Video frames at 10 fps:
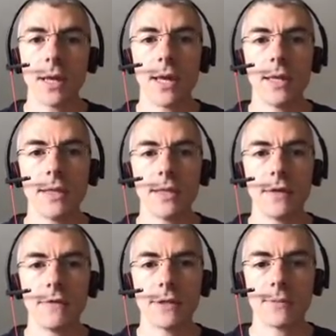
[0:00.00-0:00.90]
and
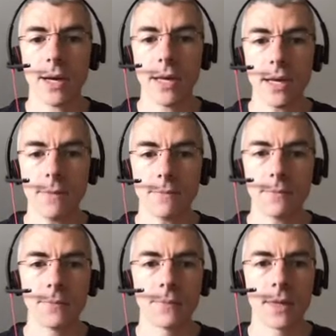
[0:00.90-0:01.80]
David Smiley,
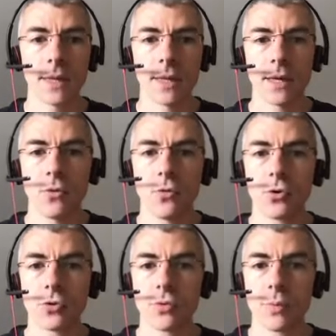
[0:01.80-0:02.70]
who
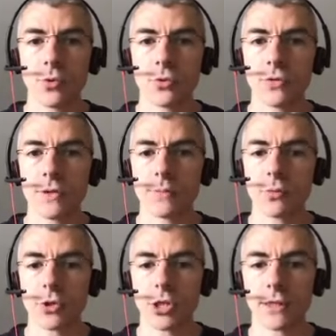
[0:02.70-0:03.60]
contribute to this
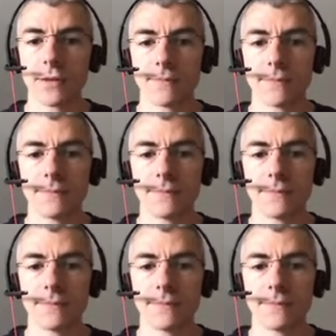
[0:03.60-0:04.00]
project.